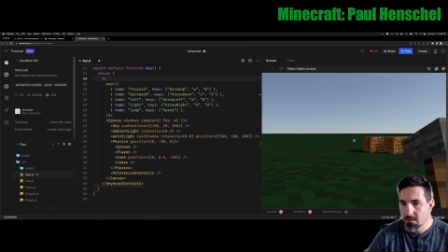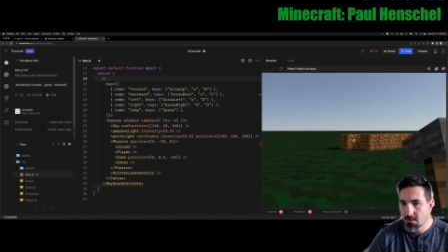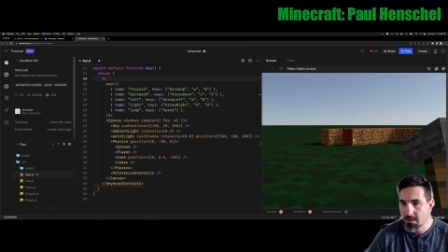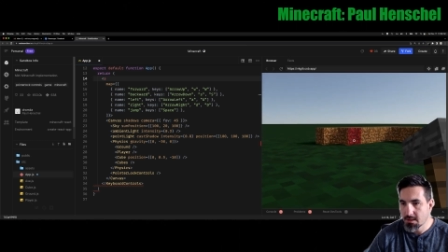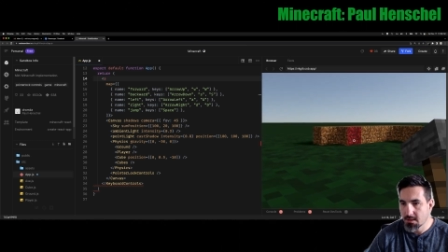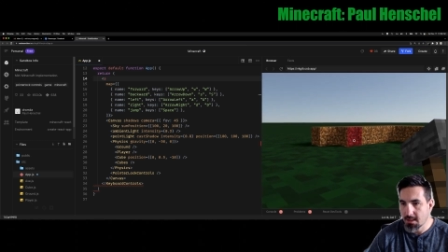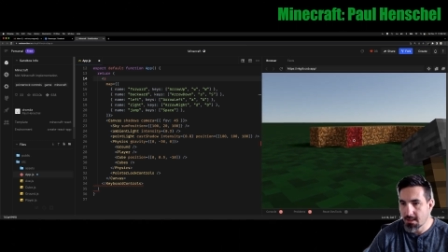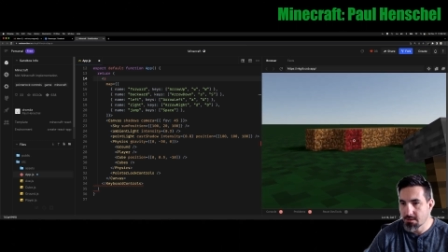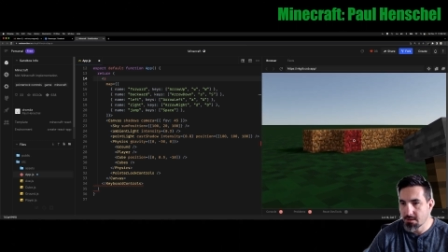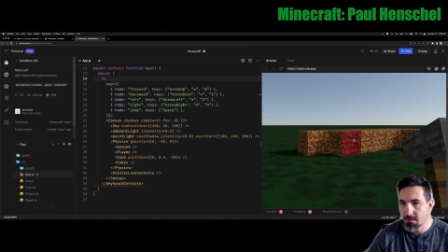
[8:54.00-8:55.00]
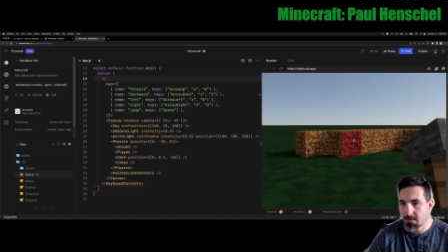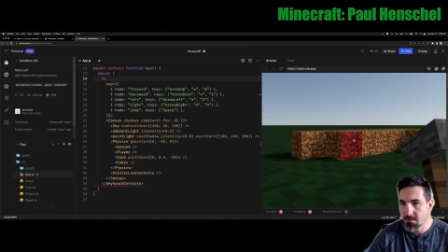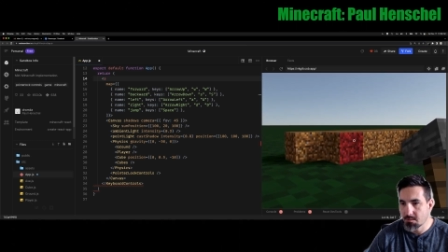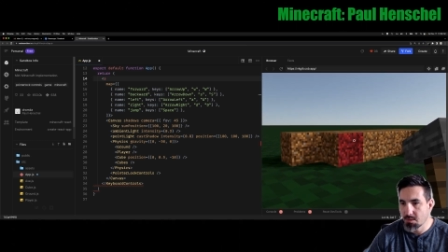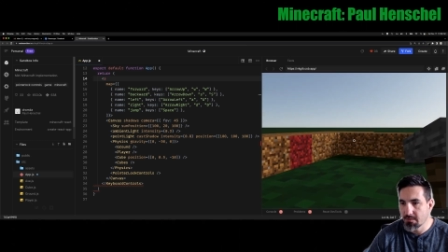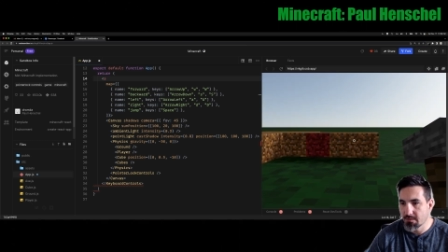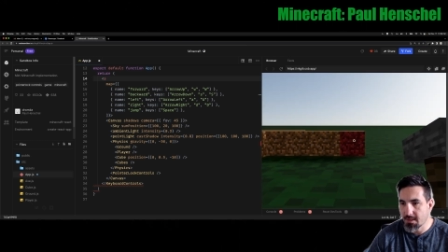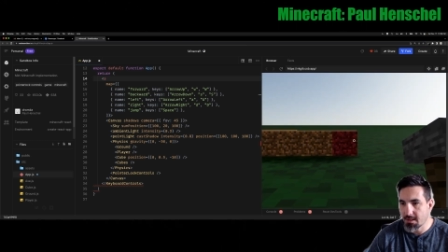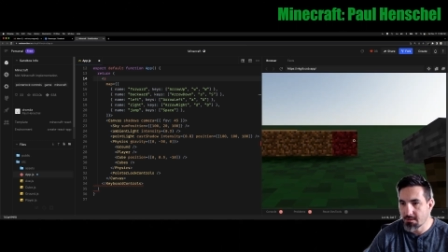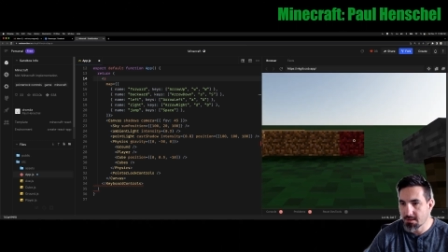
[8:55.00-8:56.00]
So this allows you to move
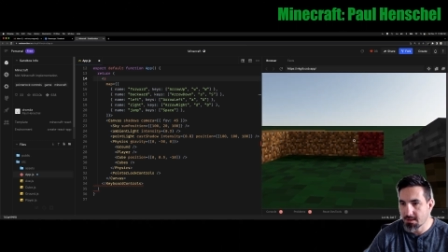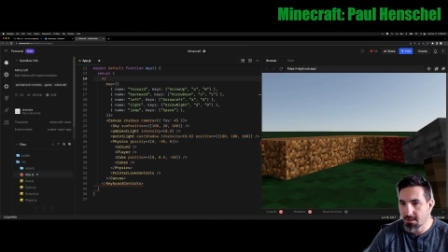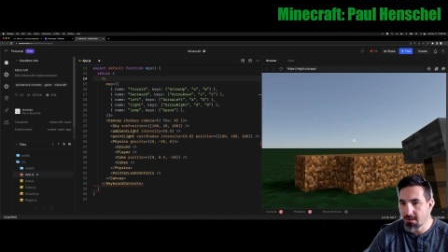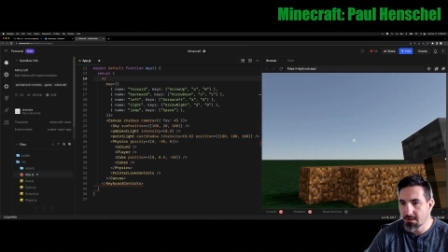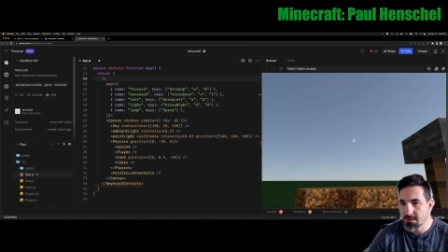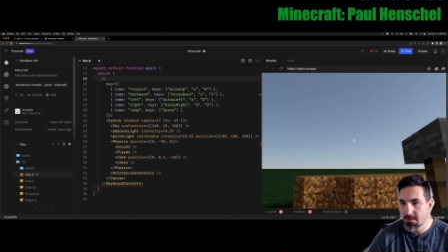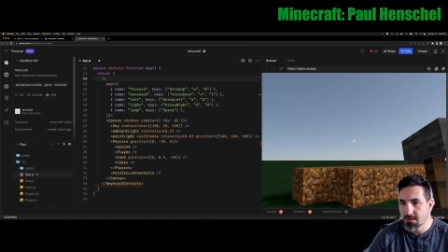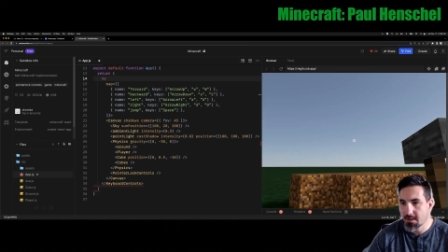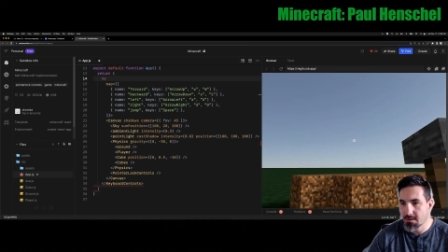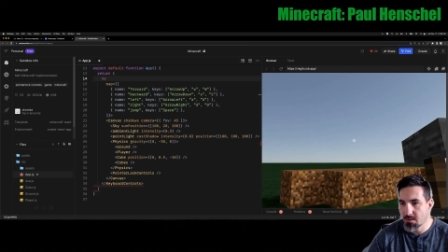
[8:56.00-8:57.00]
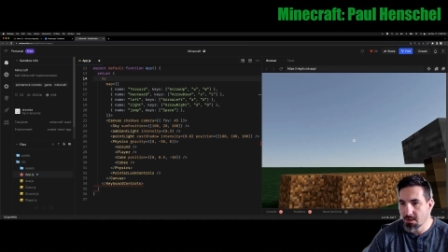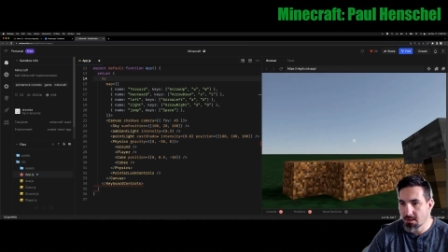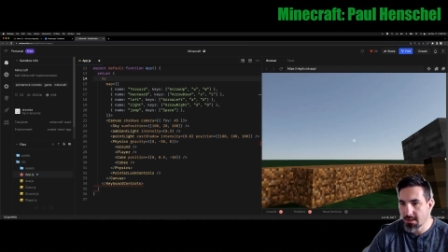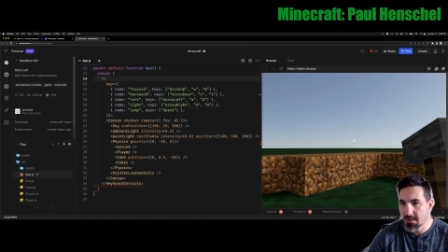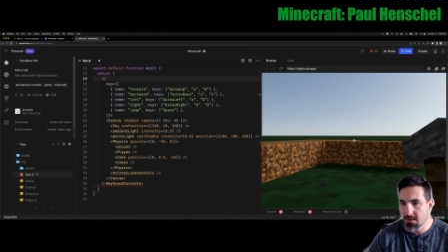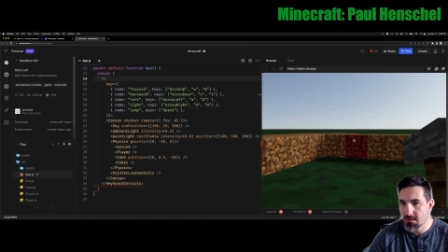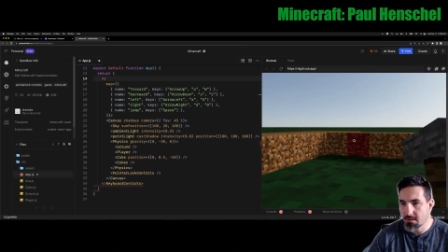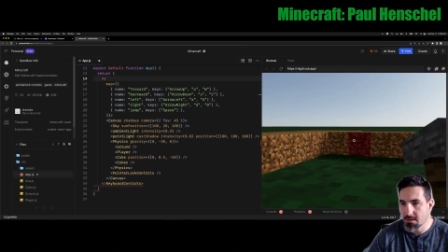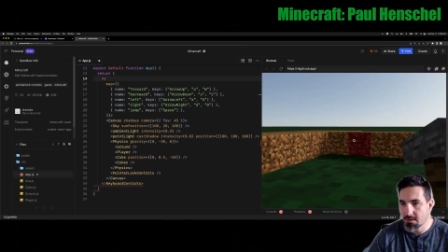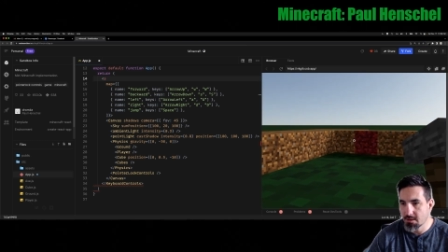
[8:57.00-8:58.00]
around as a character, as well as you
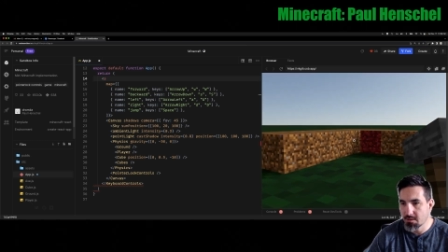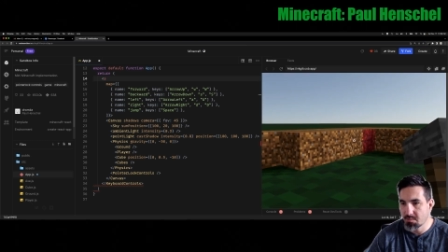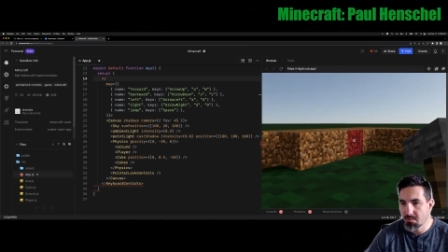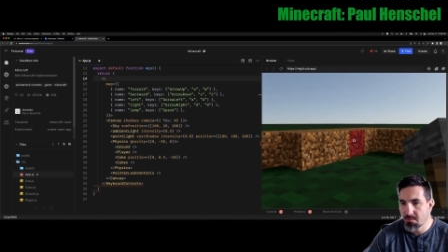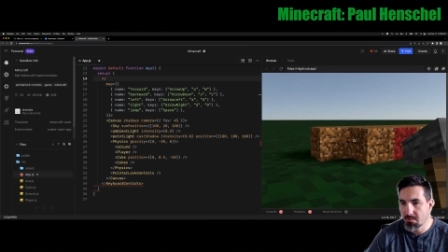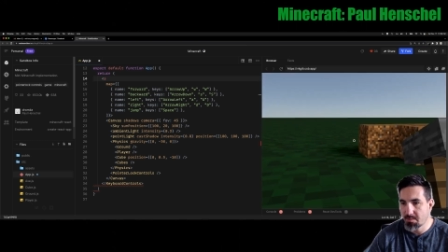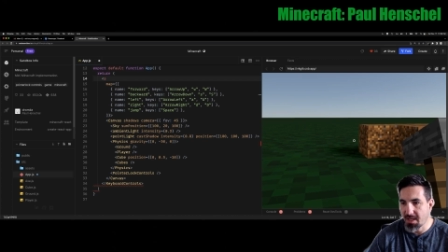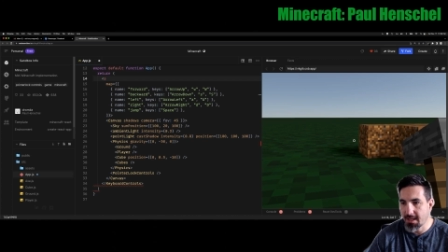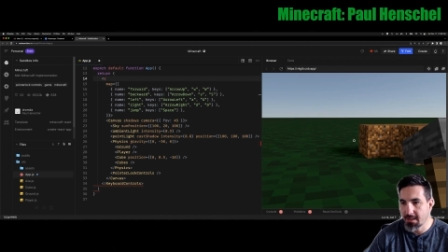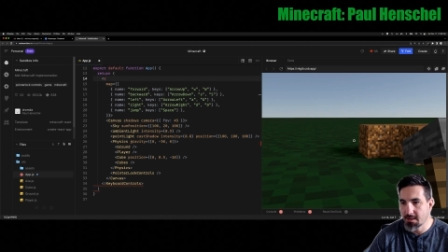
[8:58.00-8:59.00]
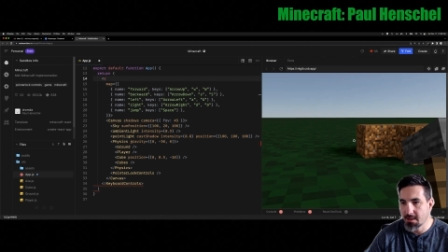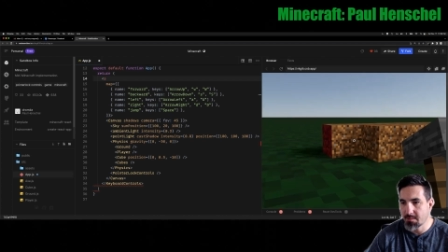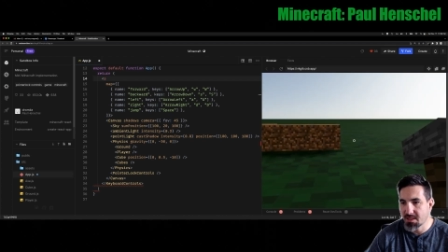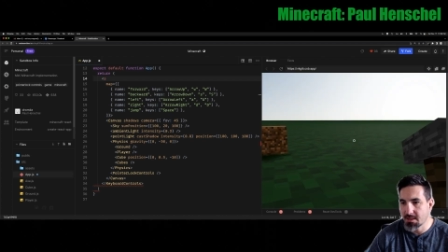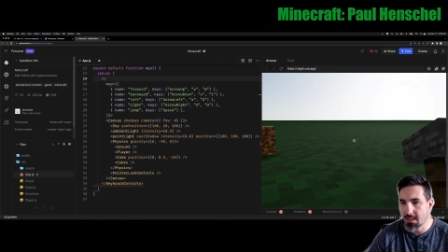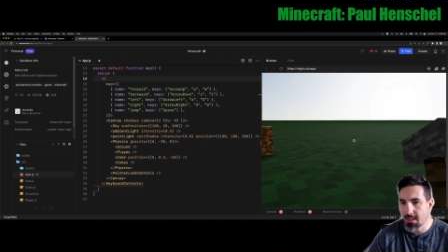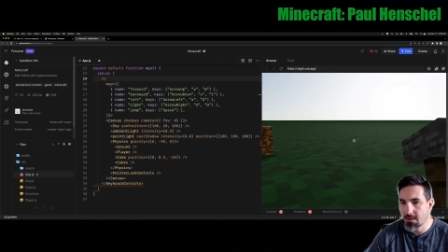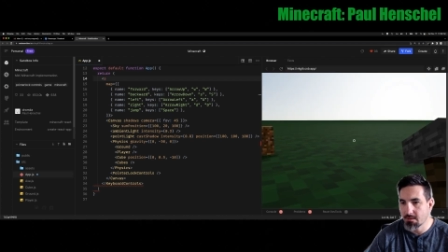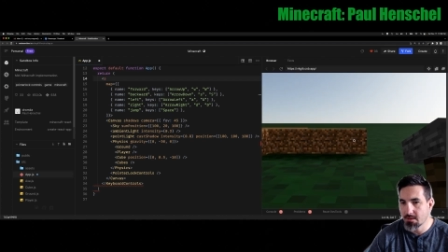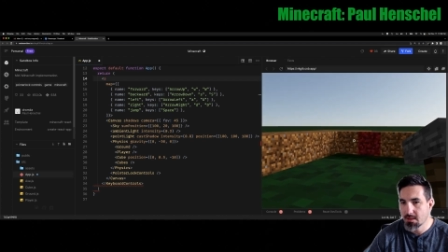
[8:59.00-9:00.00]
can still pan up and
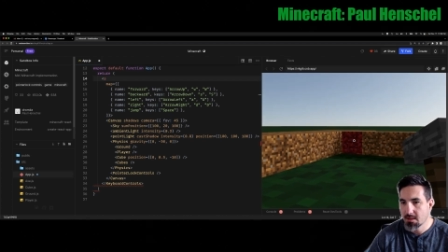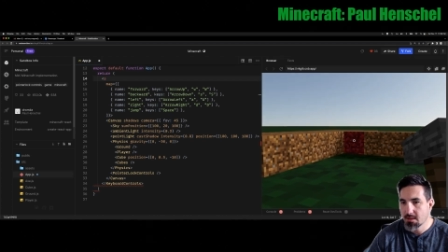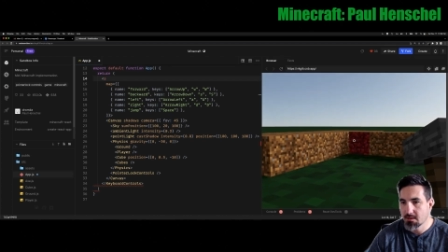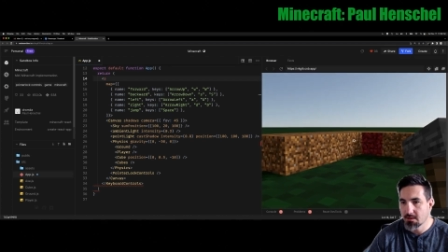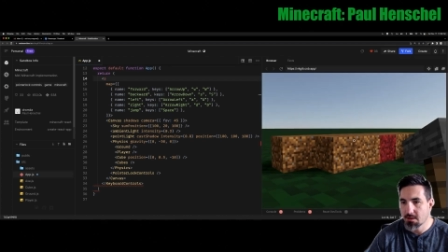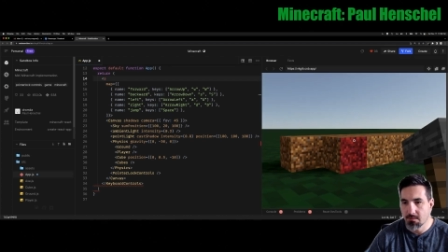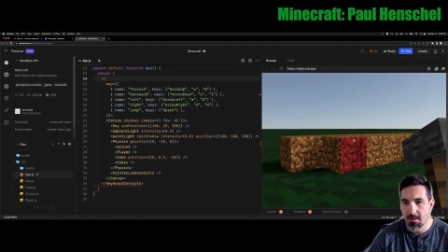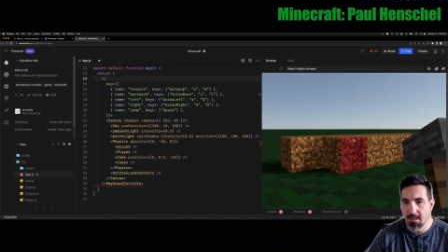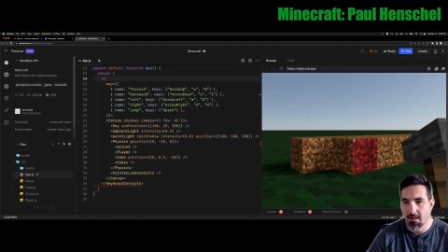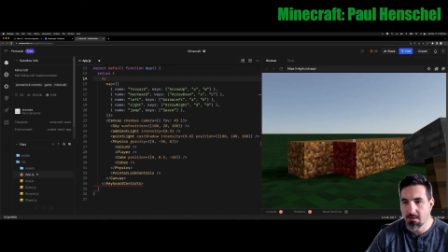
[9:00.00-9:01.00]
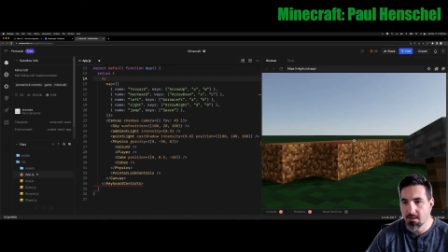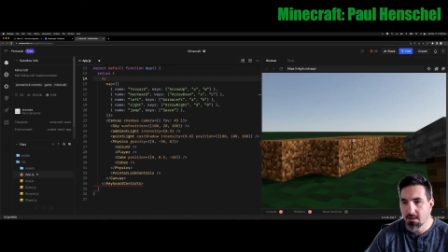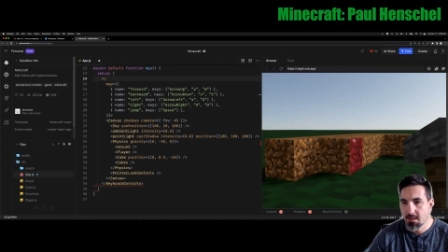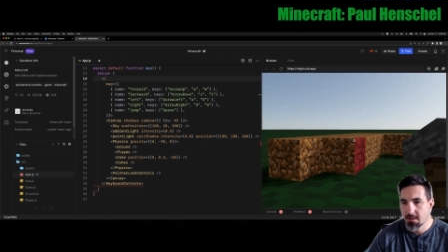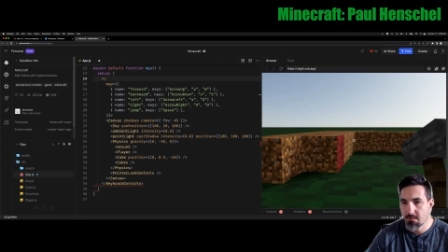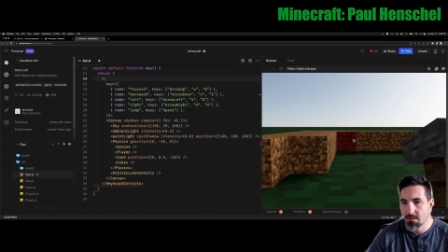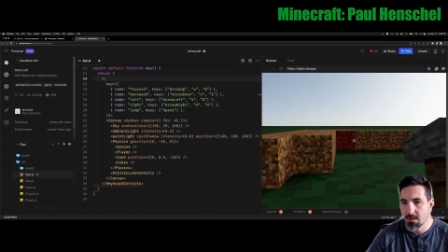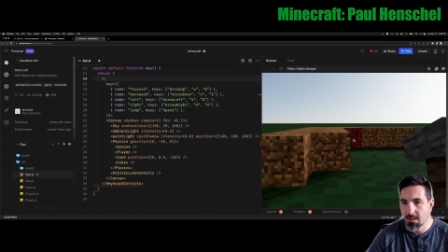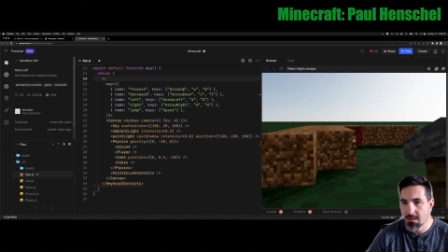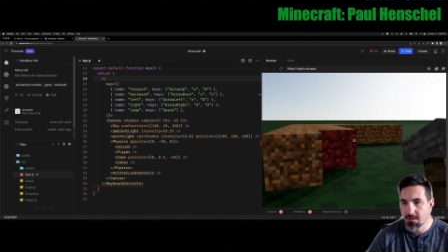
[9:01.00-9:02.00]
down, look around. It
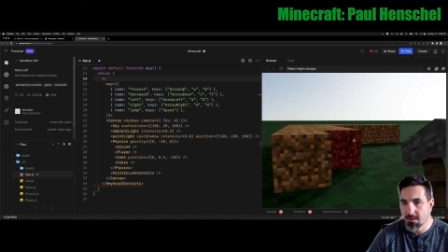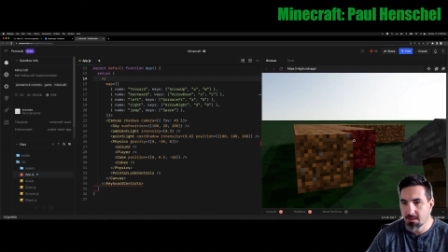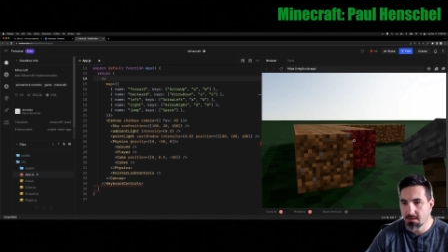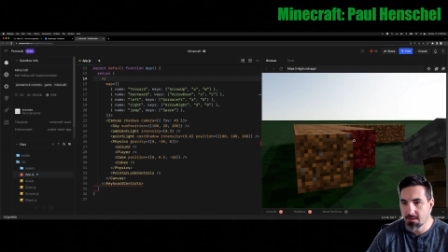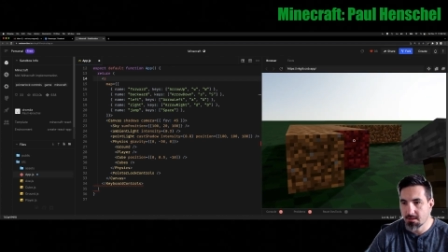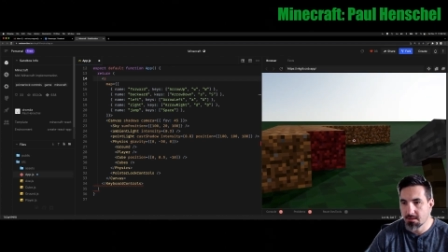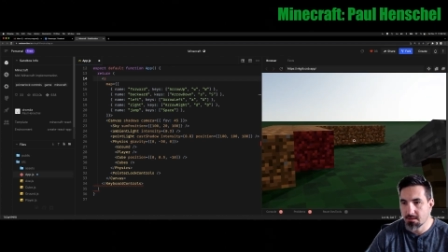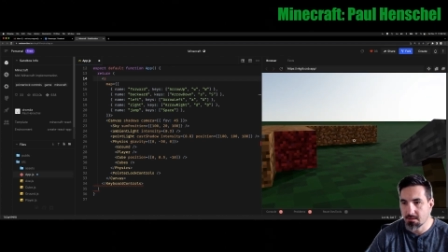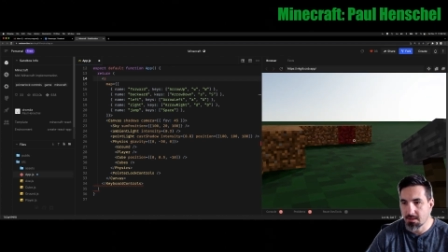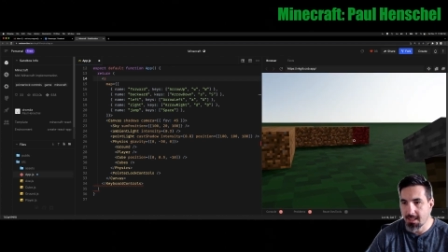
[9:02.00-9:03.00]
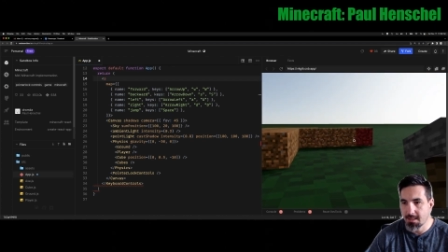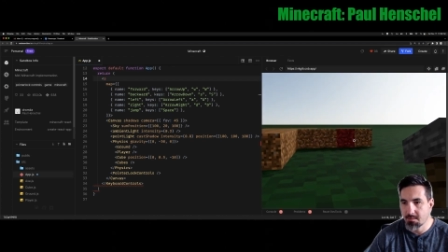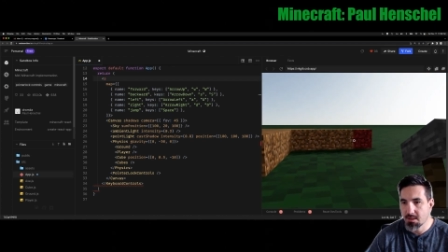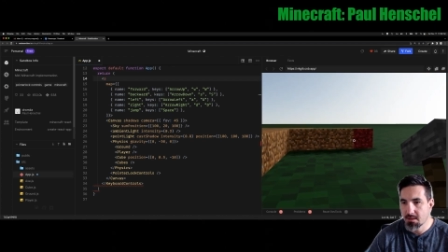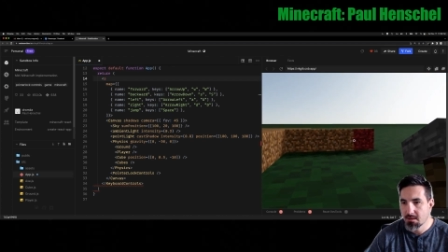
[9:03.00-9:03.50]
really gives it this little game